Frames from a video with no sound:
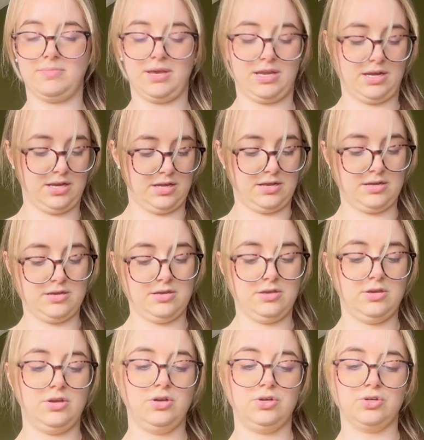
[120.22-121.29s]
any
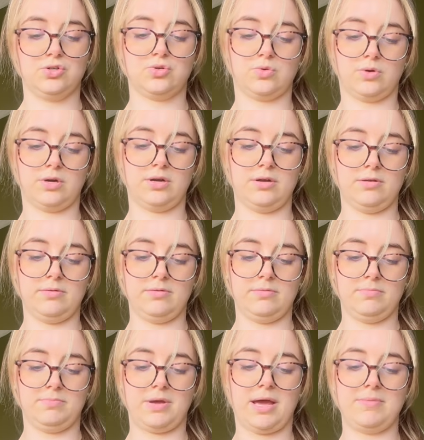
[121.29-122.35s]
shorter,
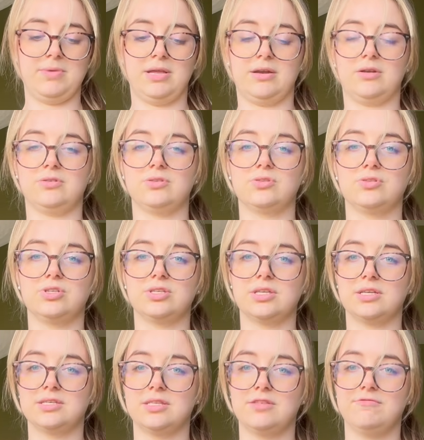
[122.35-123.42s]
but I mean, also just
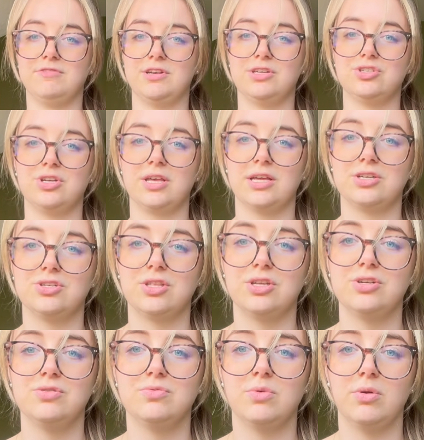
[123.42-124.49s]
because of the finishing edge, they
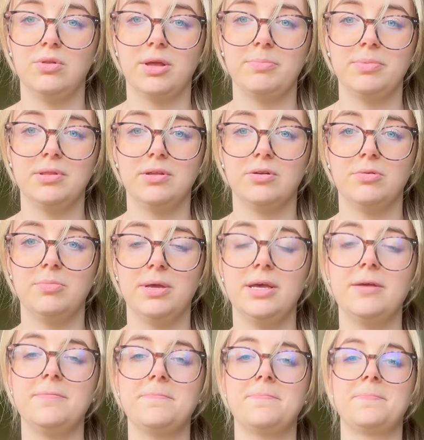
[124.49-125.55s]
do roll up a little
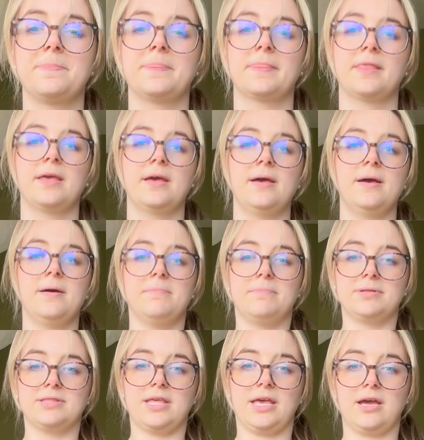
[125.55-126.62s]
bit,
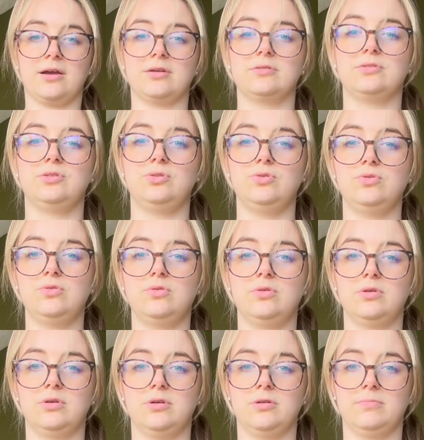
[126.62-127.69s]
but they are
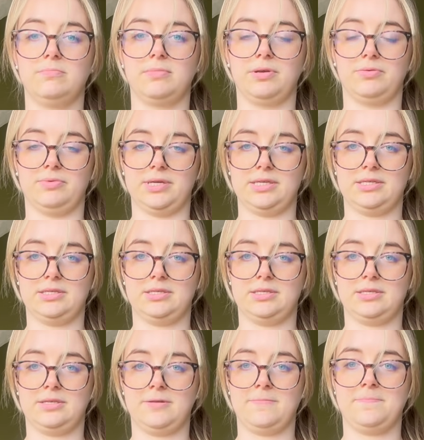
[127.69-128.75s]
to my wrists.